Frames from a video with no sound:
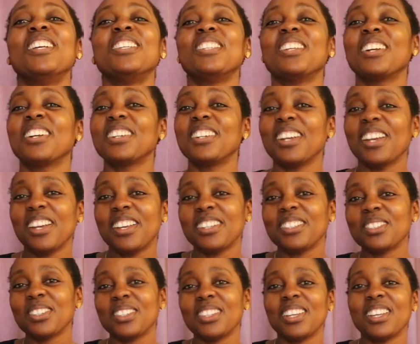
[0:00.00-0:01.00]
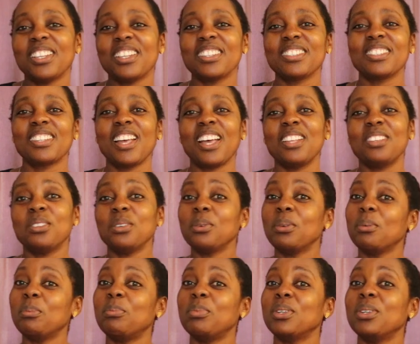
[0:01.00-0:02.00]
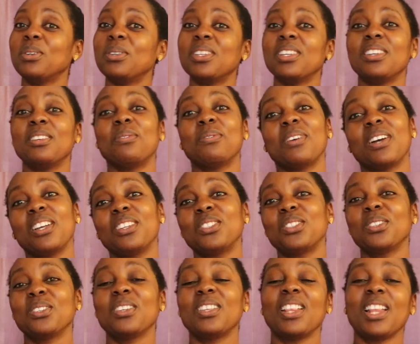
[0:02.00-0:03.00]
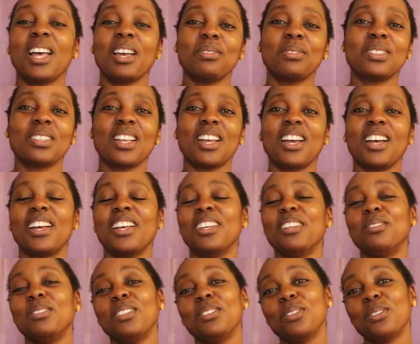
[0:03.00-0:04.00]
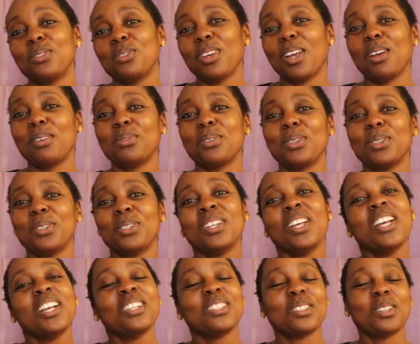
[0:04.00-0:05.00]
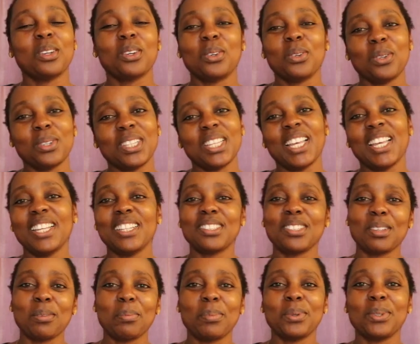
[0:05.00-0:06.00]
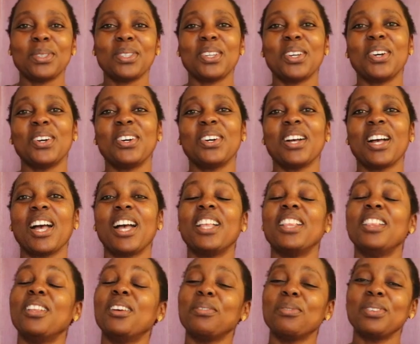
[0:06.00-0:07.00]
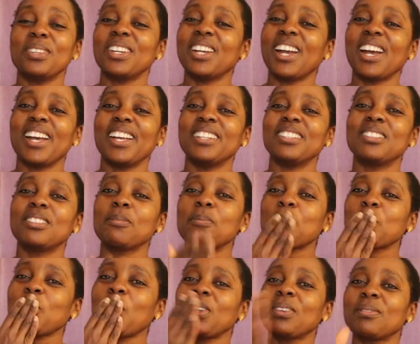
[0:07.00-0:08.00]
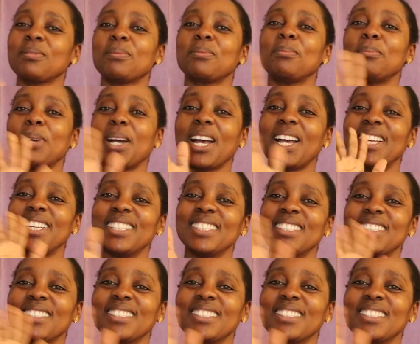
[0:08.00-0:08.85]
Your girl is on the other side doing beauty, fashion, lifestyle, and travel. So go there and support her. I love you guys. Bye.